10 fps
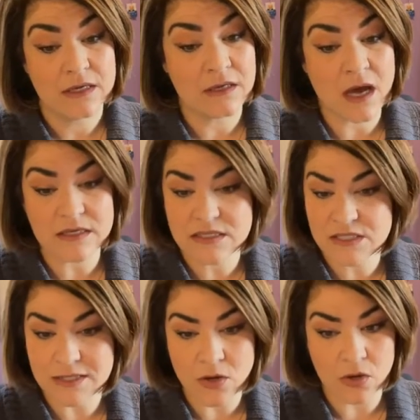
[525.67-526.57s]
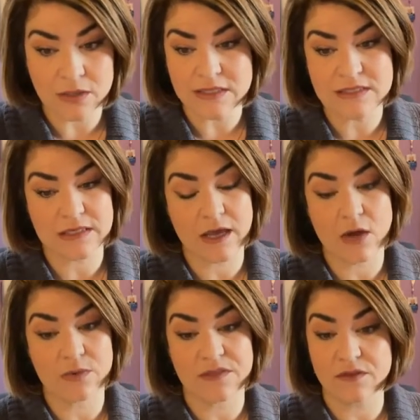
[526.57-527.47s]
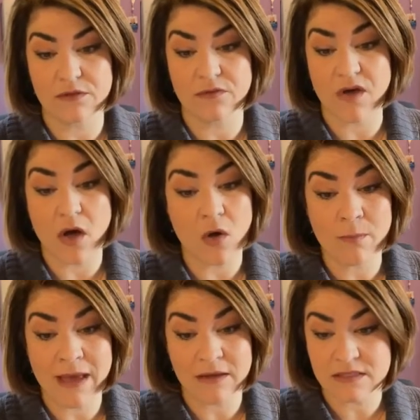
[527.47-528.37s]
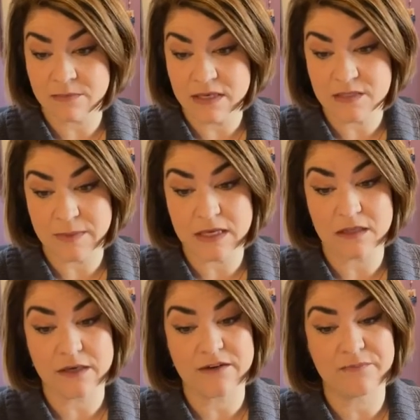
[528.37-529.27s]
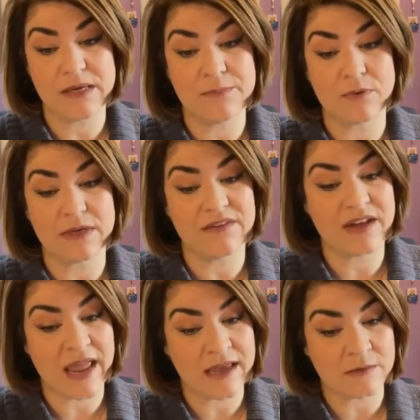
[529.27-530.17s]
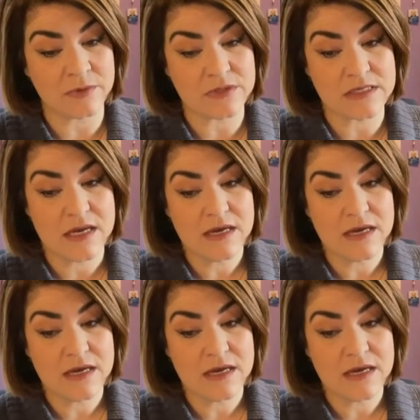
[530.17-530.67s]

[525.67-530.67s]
Not a soul is to go with you. The whole mountain must be clear of people, even animals.